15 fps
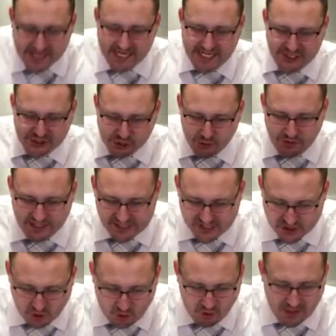He drew his
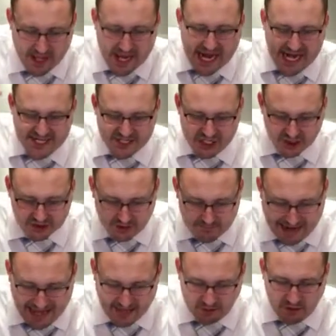sword and took the
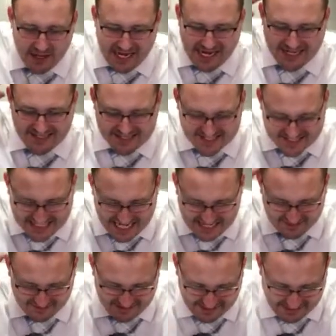battle and
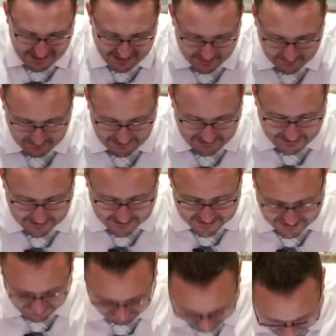set the enemy
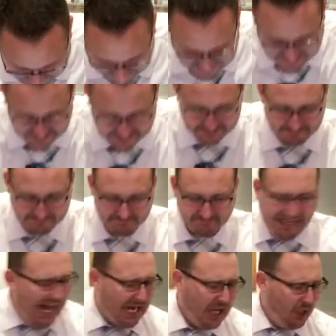to flight. Right.
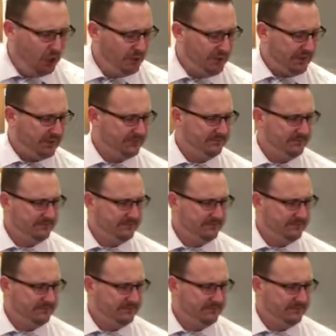Hallelujah!